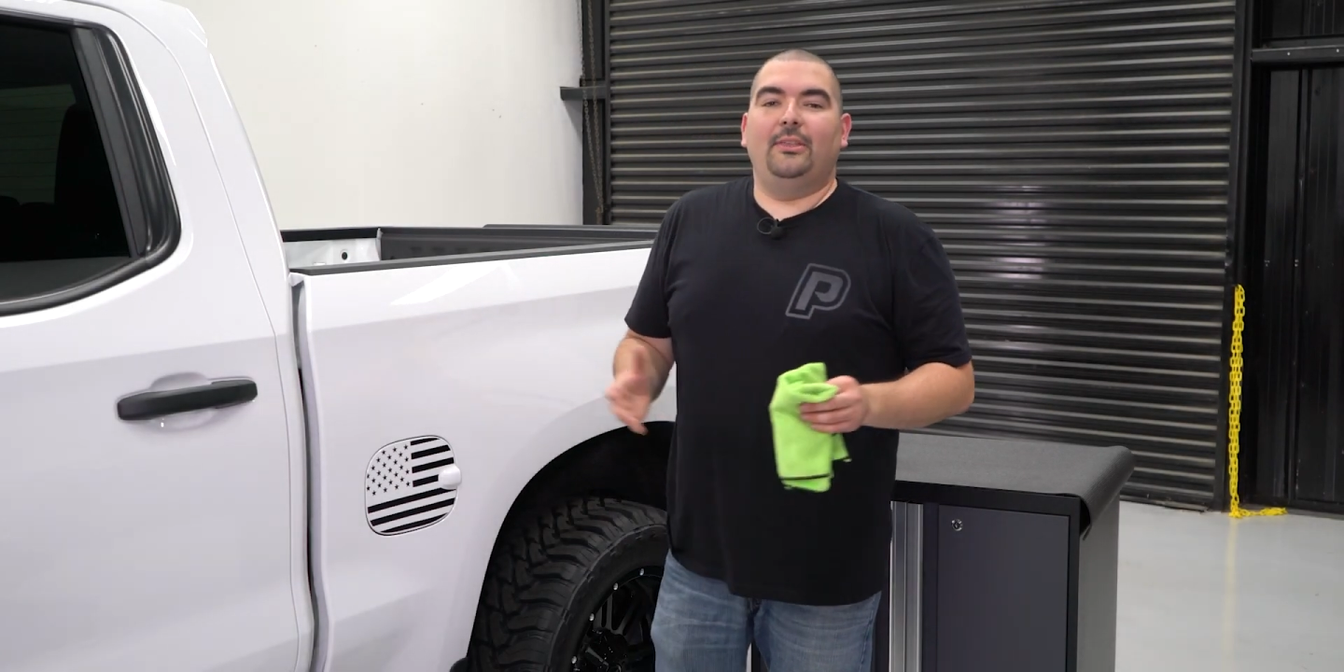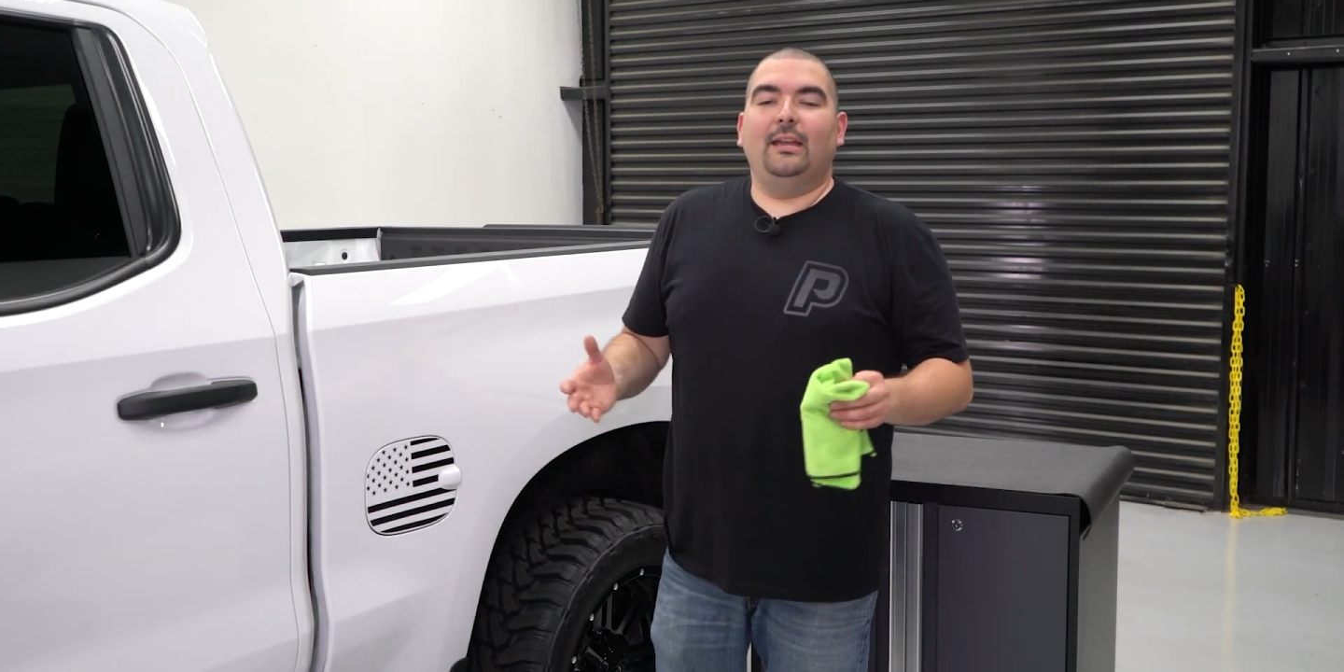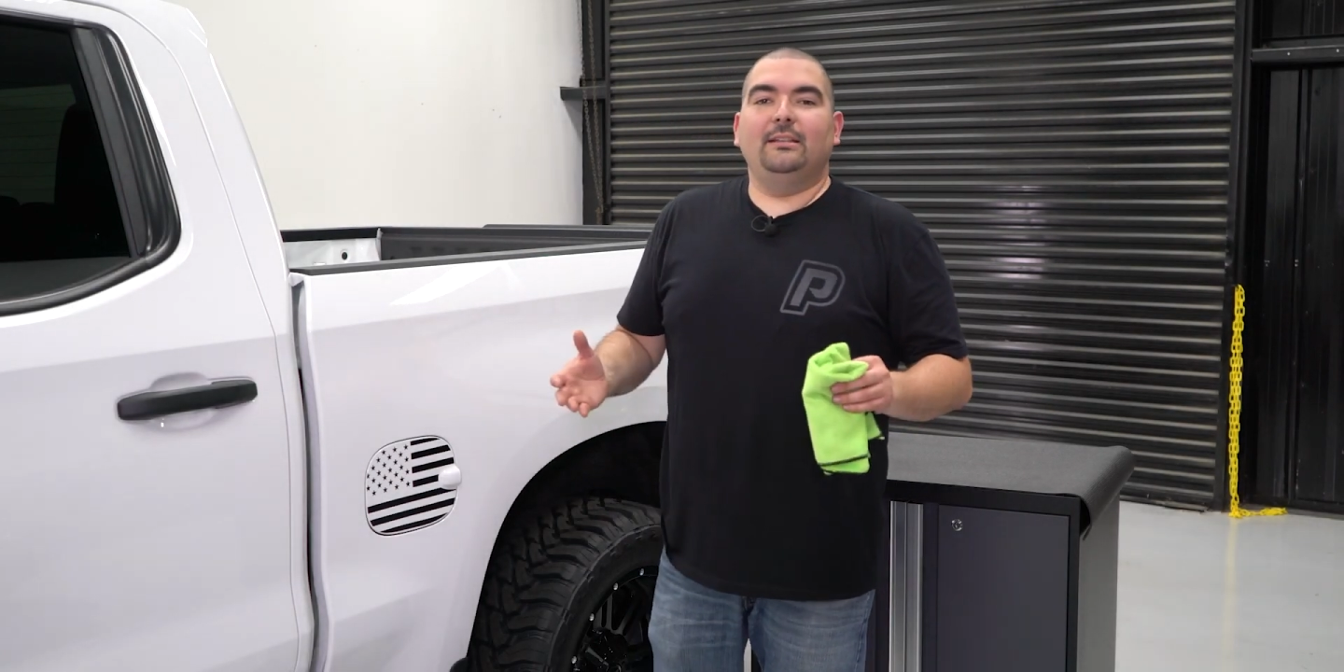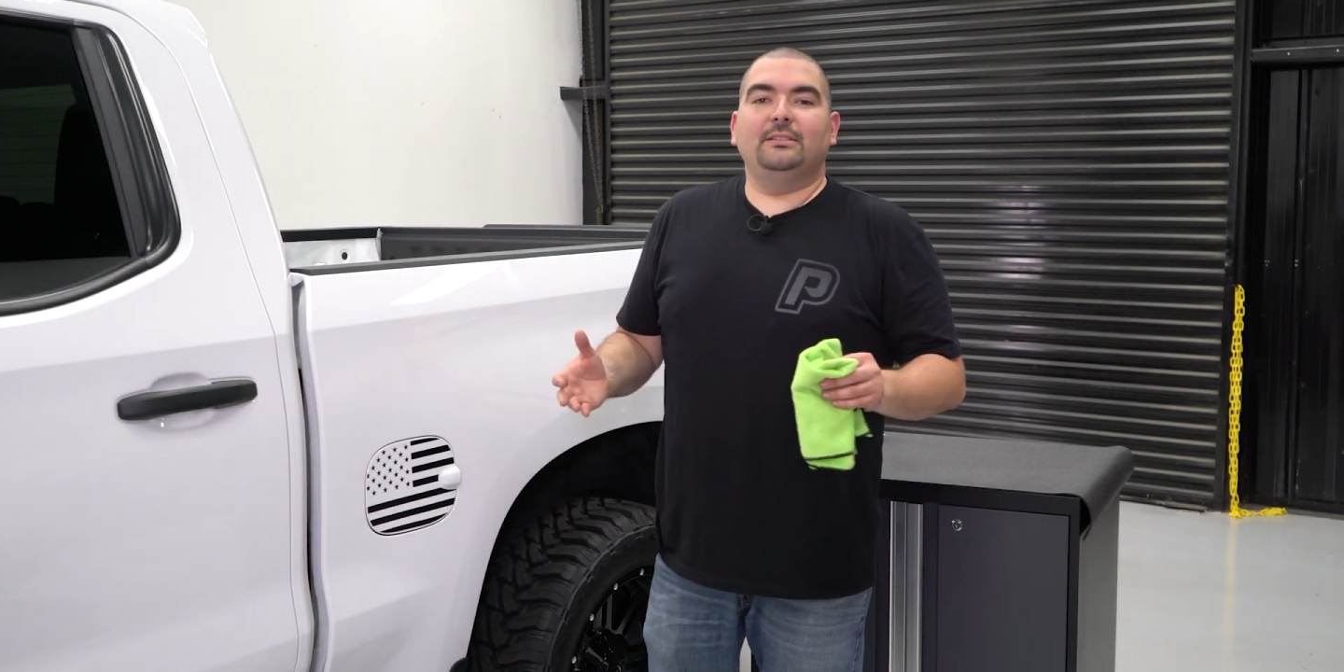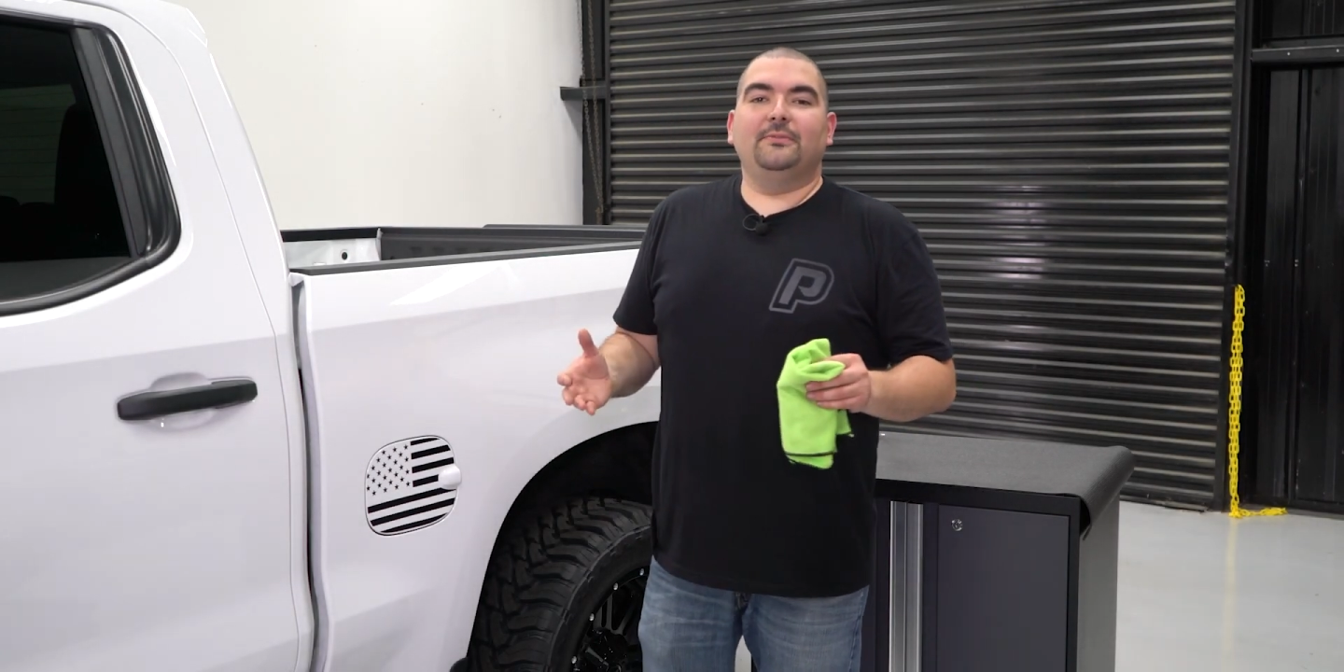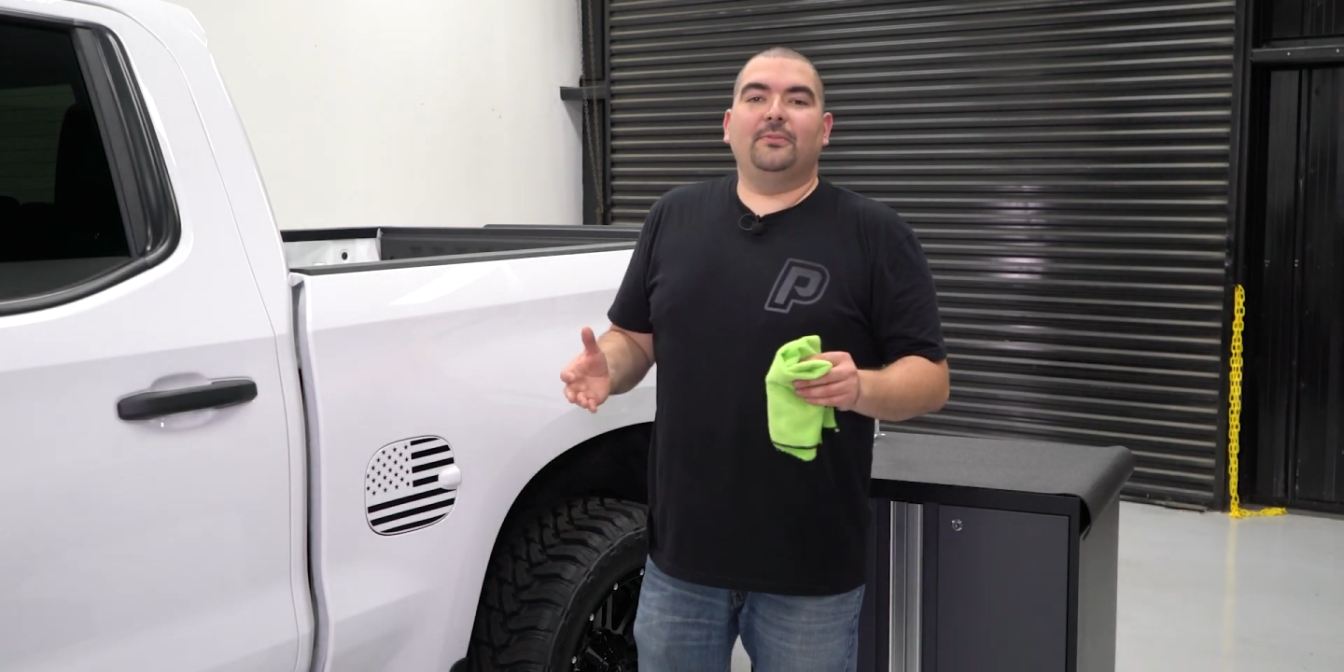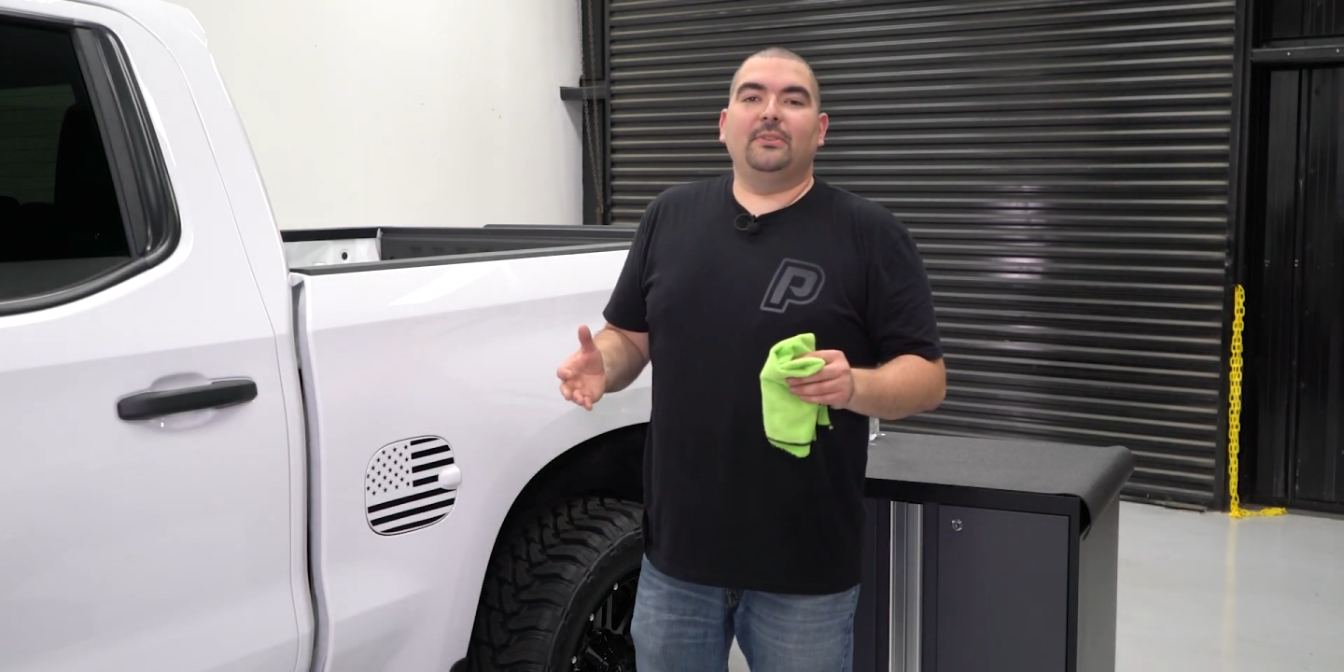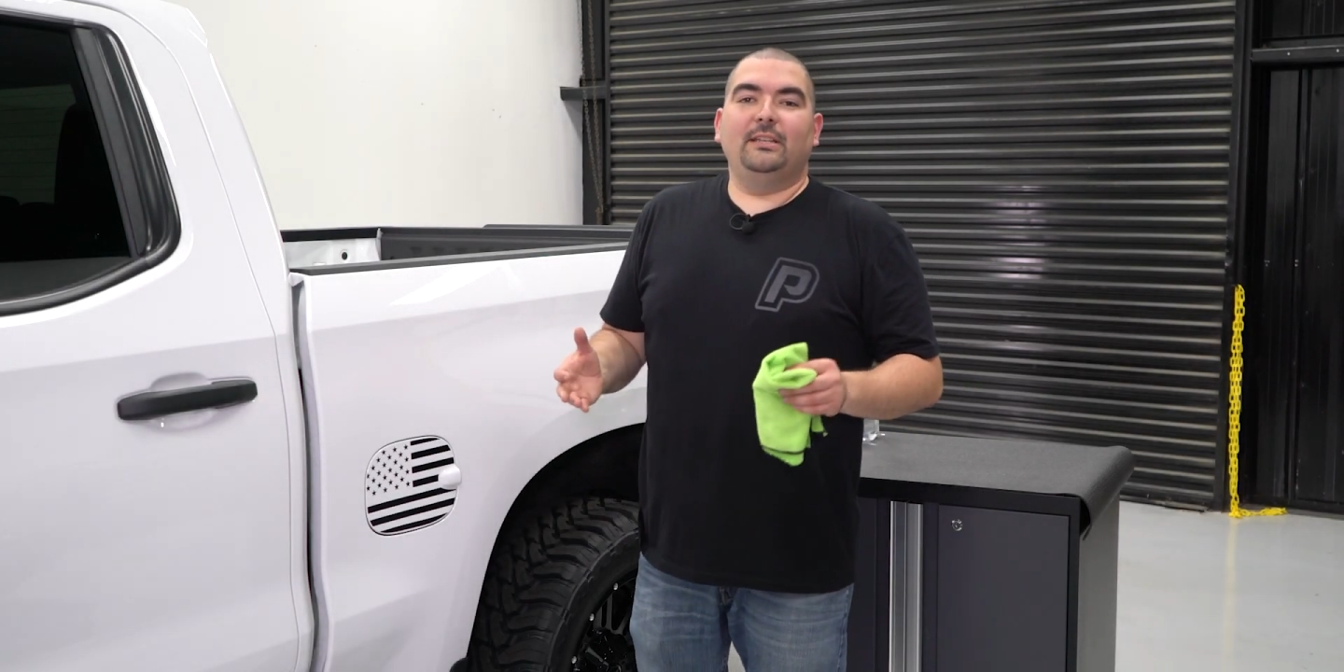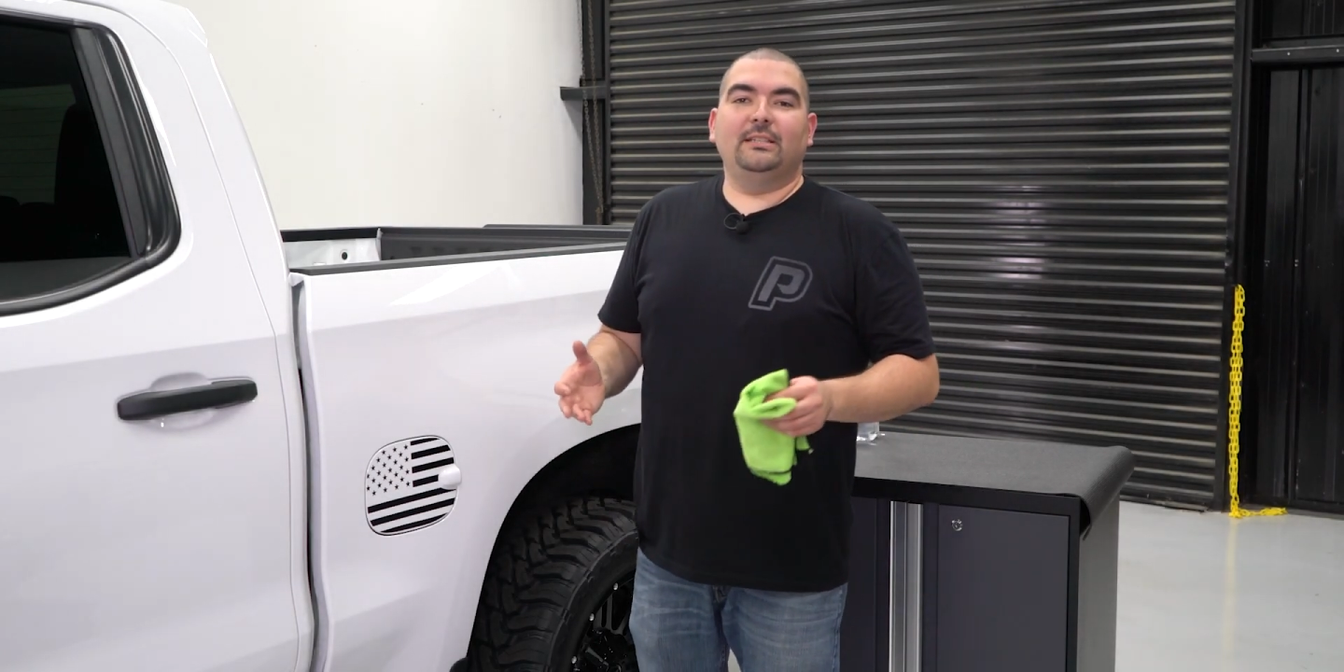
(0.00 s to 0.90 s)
That does it for the